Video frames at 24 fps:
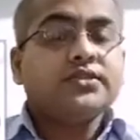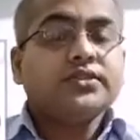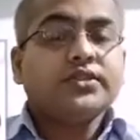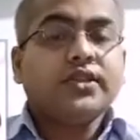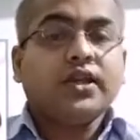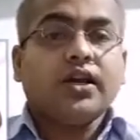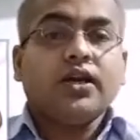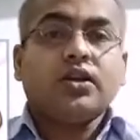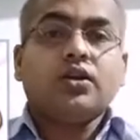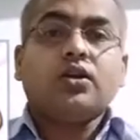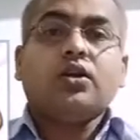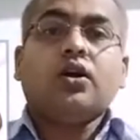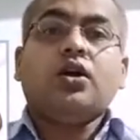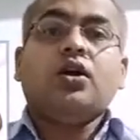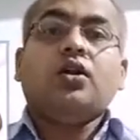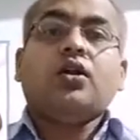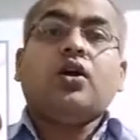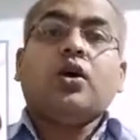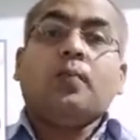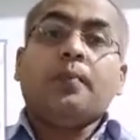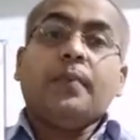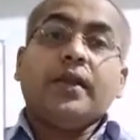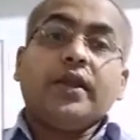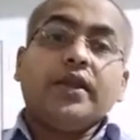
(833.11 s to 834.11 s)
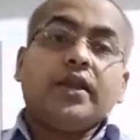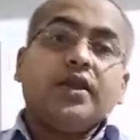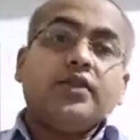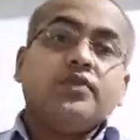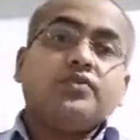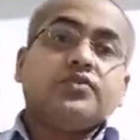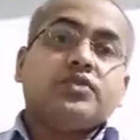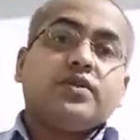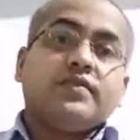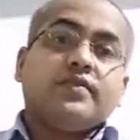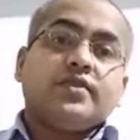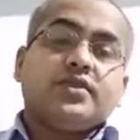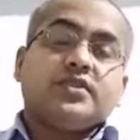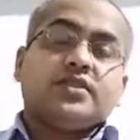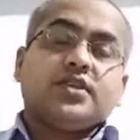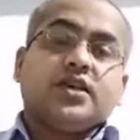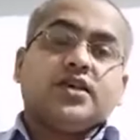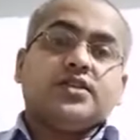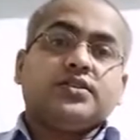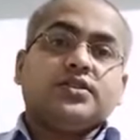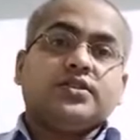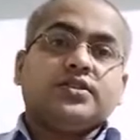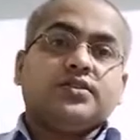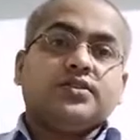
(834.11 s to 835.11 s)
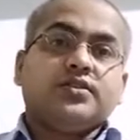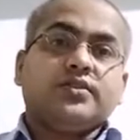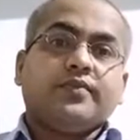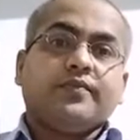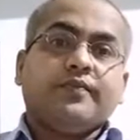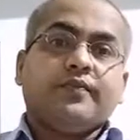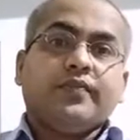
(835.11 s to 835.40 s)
They are called opaque substances.